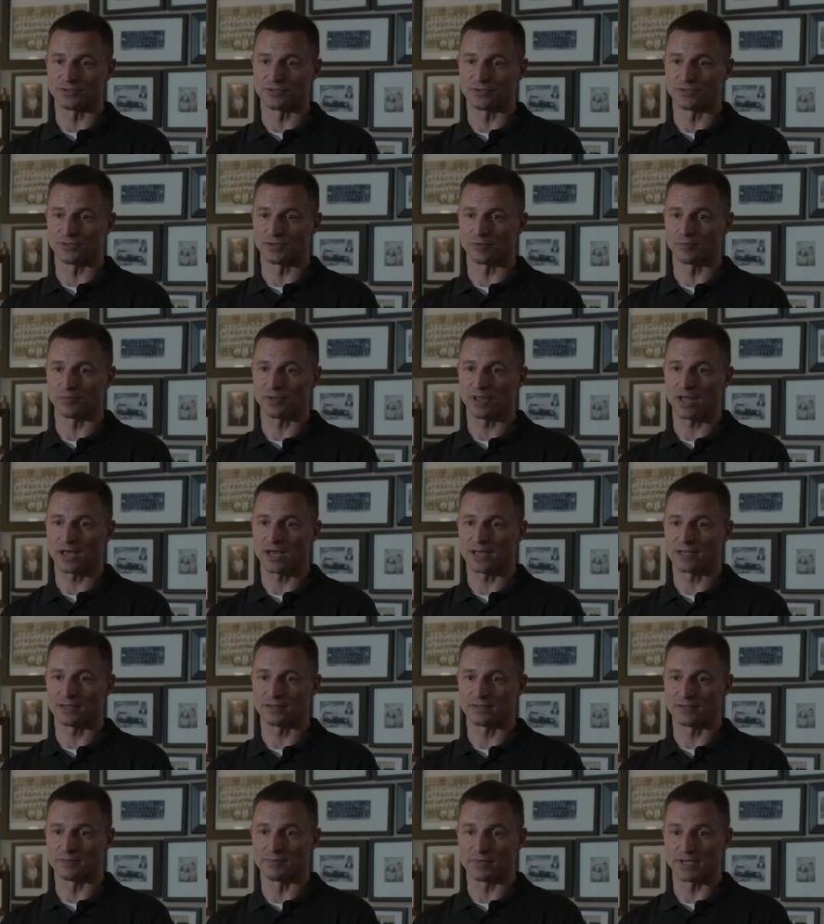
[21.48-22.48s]
to apply
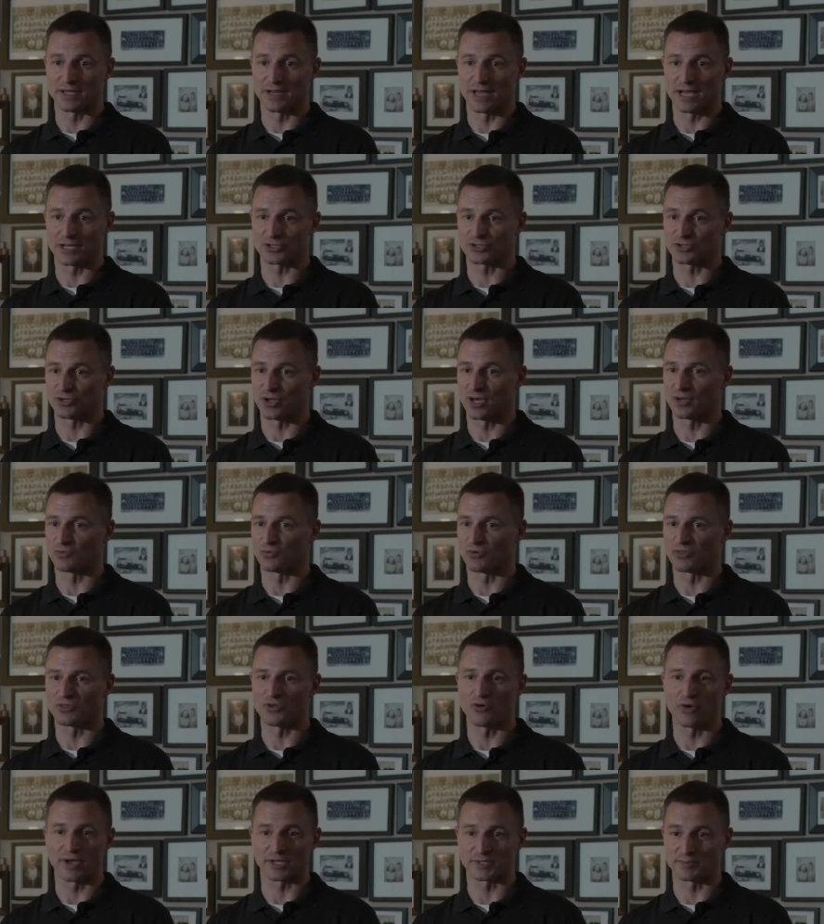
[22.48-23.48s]
to be an astronaut with
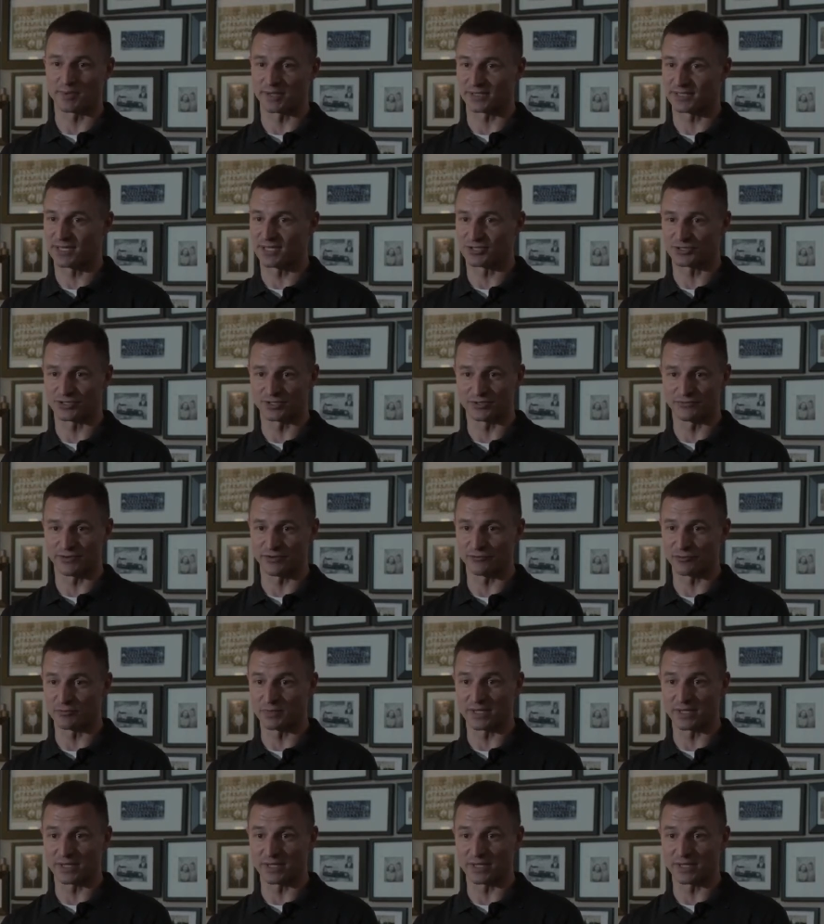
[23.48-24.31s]
no expectation of ever